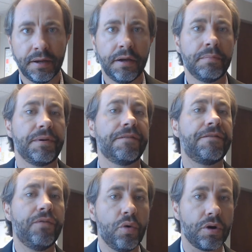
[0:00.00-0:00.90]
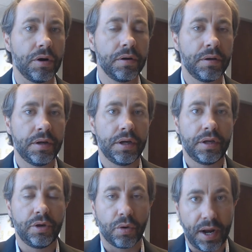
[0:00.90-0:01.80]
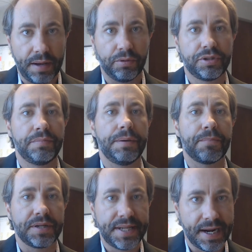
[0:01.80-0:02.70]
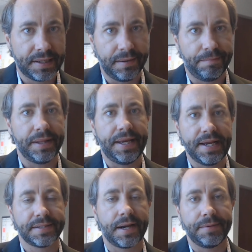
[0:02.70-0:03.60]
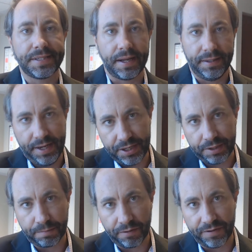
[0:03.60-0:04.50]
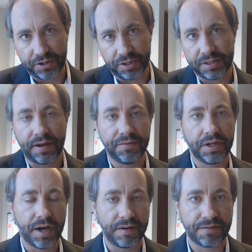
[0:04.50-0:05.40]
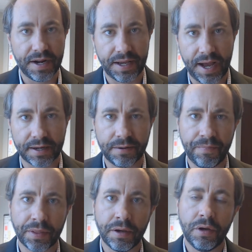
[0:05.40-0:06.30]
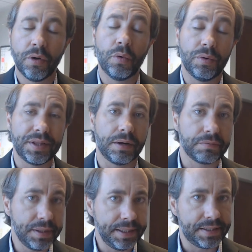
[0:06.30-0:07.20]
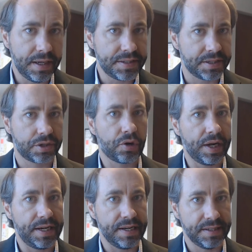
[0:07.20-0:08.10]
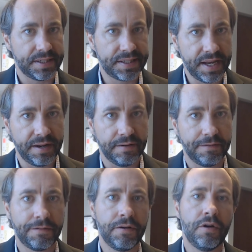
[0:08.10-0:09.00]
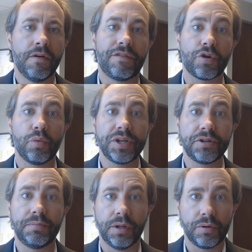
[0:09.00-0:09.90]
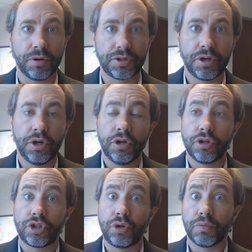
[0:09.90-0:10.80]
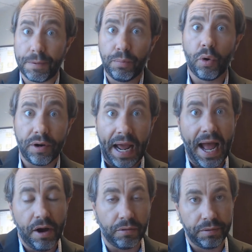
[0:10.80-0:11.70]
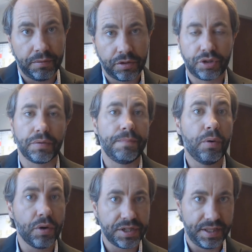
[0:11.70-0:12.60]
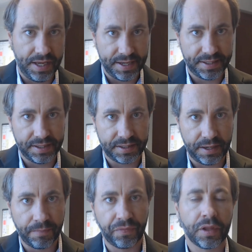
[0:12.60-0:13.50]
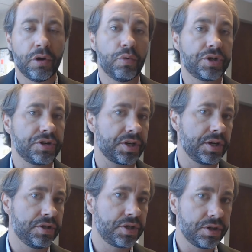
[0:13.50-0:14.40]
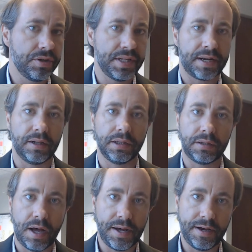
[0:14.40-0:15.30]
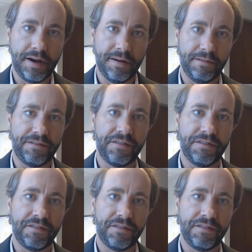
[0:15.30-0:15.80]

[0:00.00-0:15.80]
before you're able to be protected by the anti-retaliation provisions of the Dodd-Frank Act. And what that really does is create an incentive for whistleblowers to report out, to report to the SEC, which is a concern that a lot of